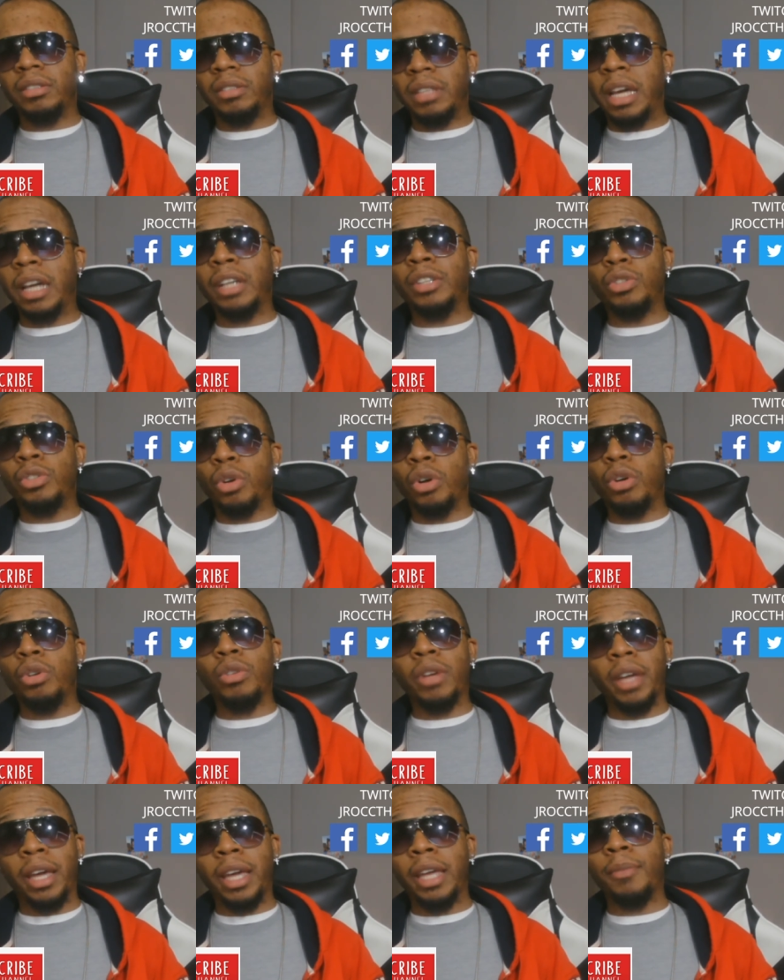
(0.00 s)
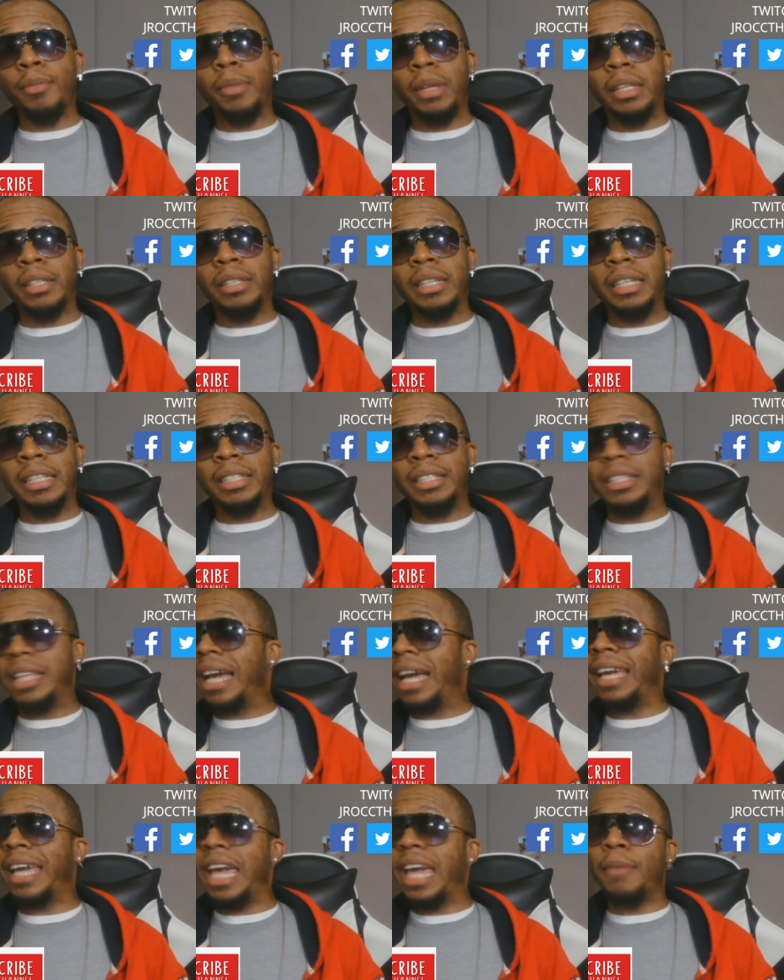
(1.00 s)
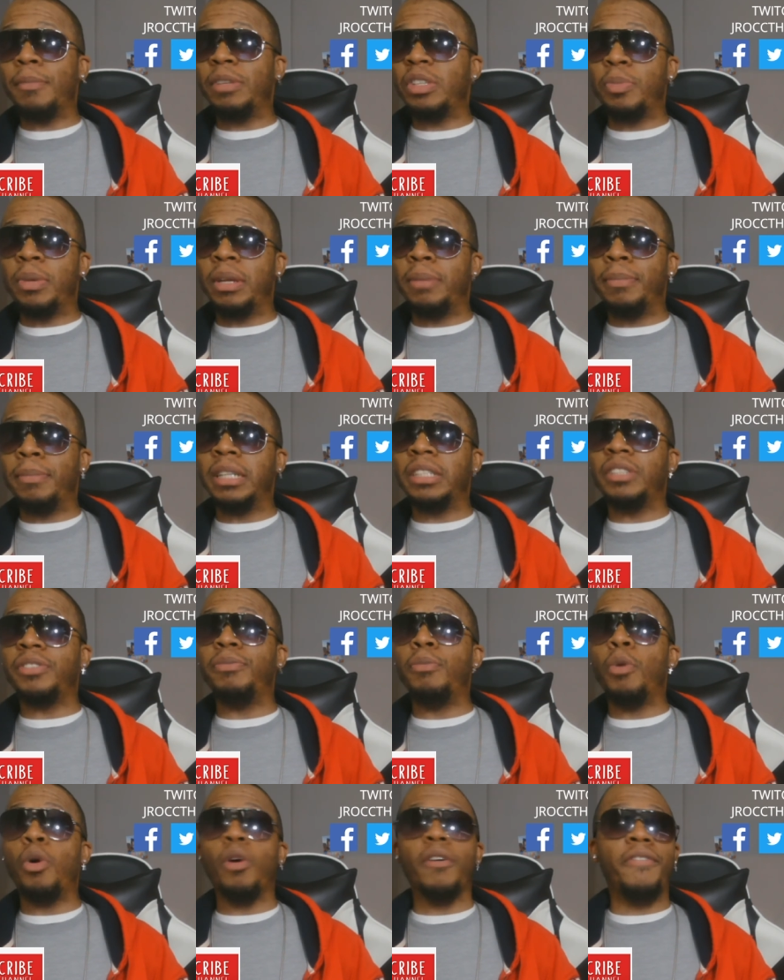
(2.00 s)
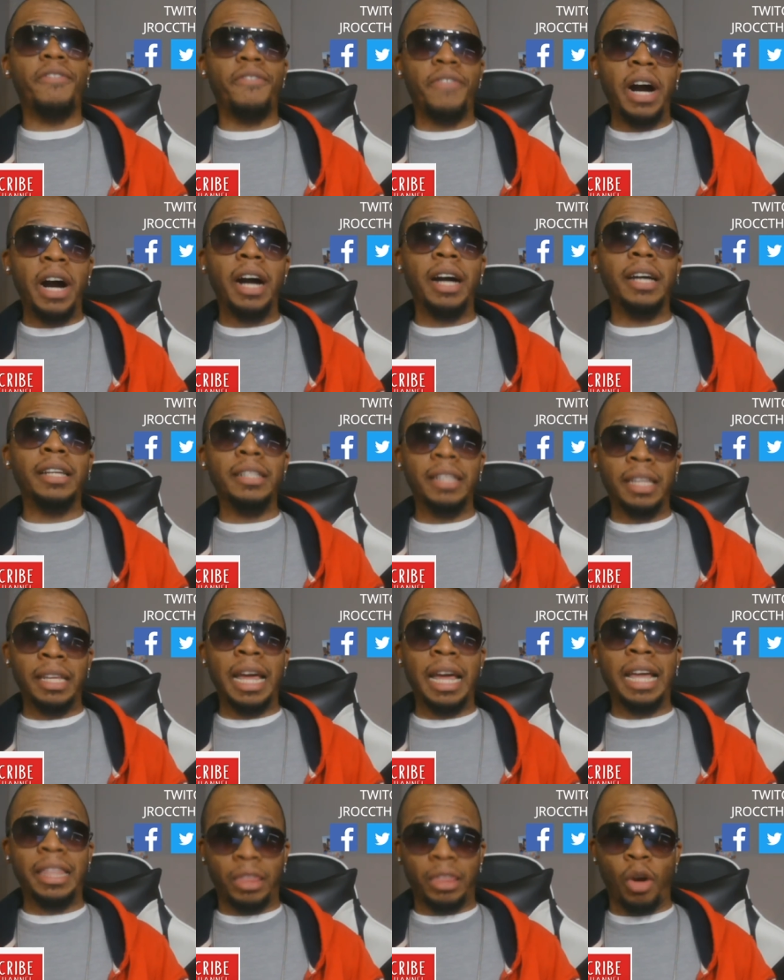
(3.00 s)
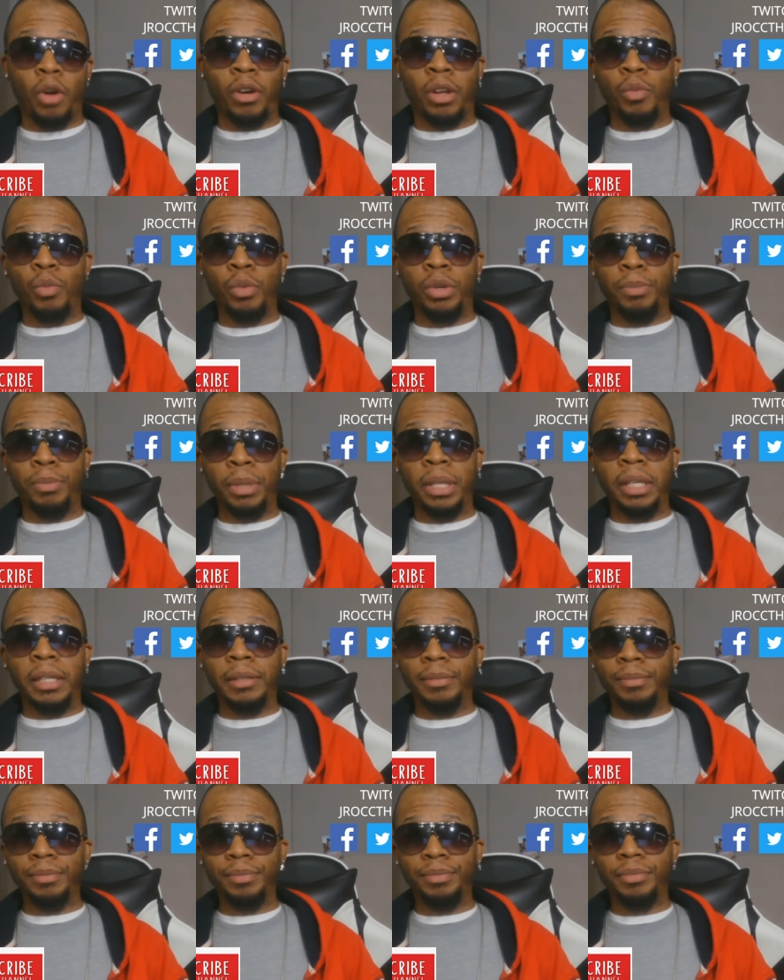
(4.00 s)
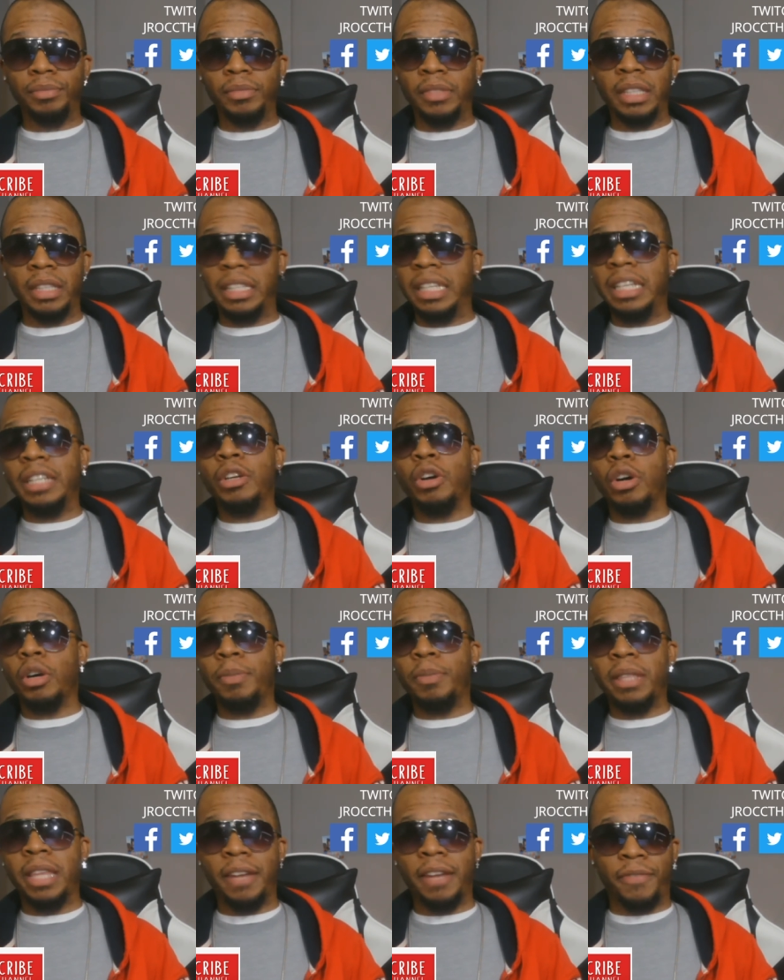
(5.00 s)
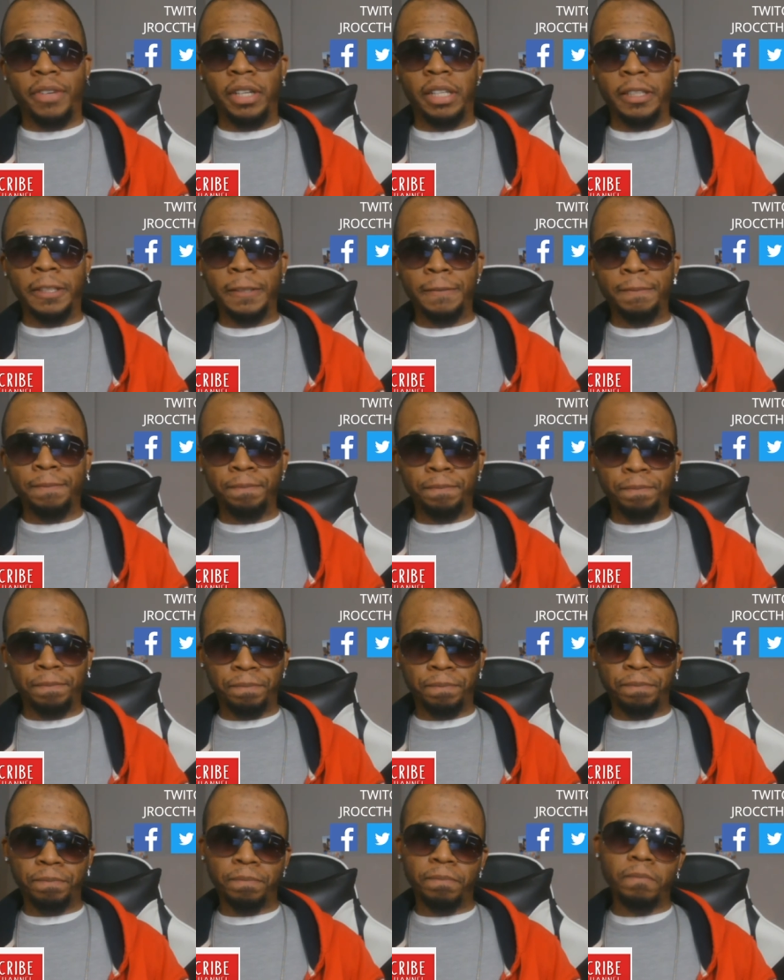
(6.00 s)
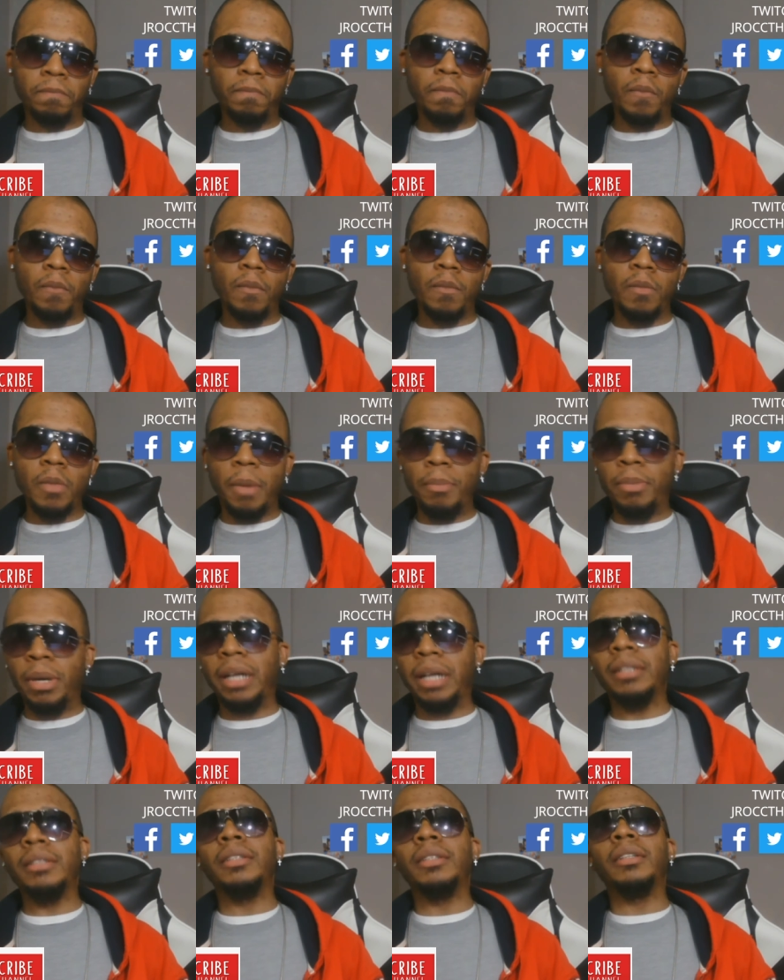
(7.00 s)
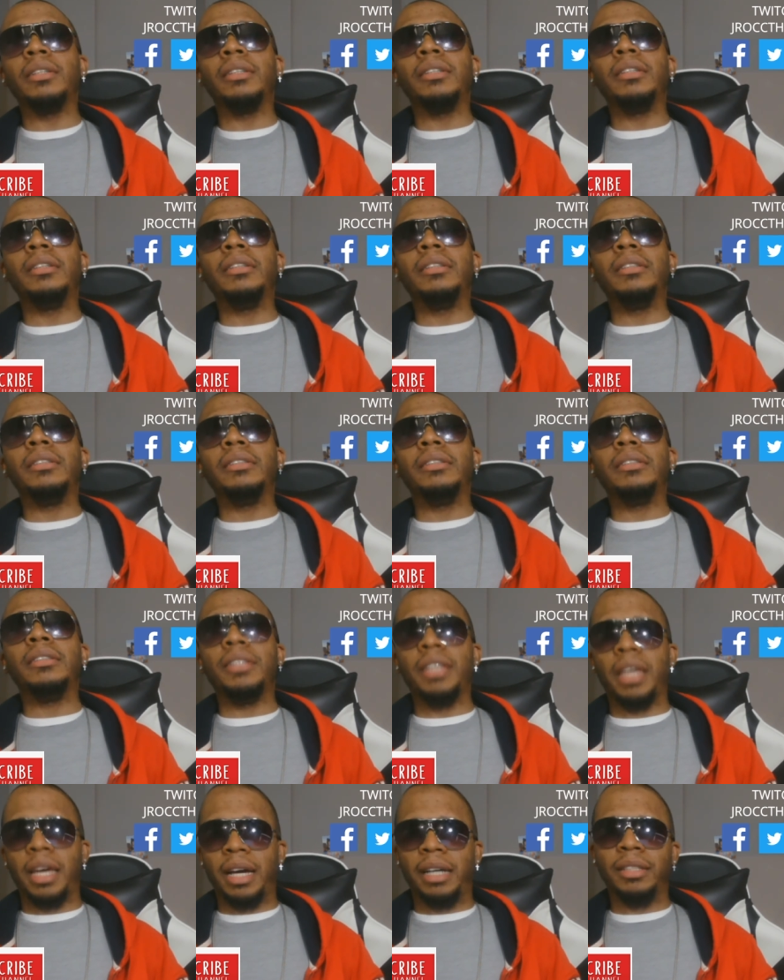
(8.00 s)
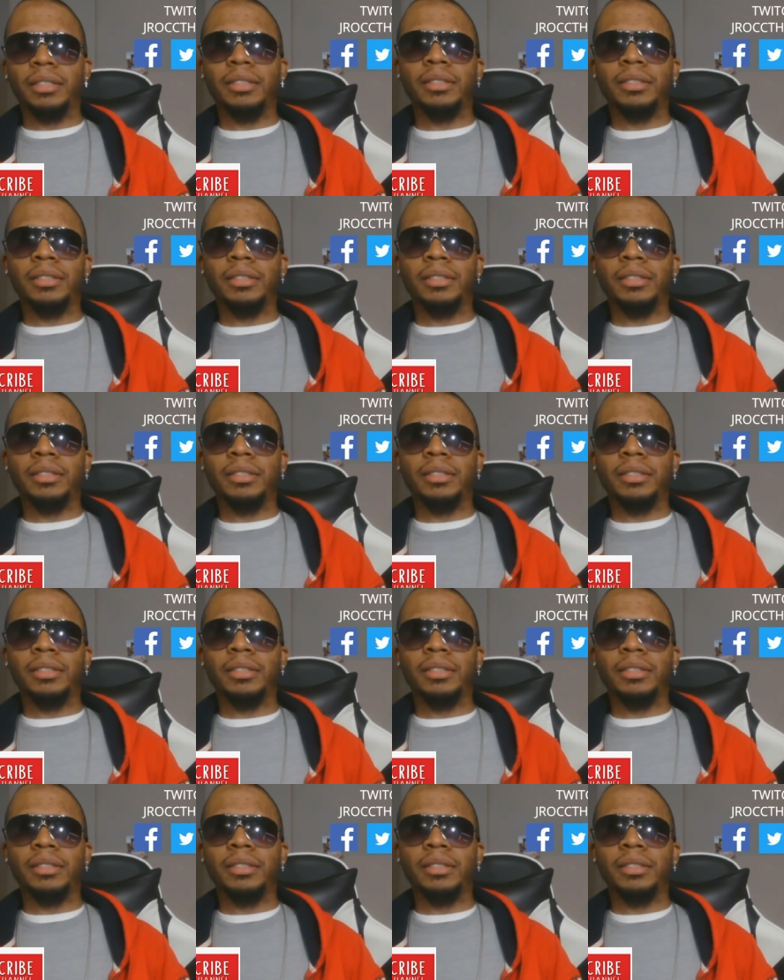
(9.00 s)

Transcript: That Control game is, is, that game has been much more fun than I thought it would be. Didn't know it'd be that fun, but yeah.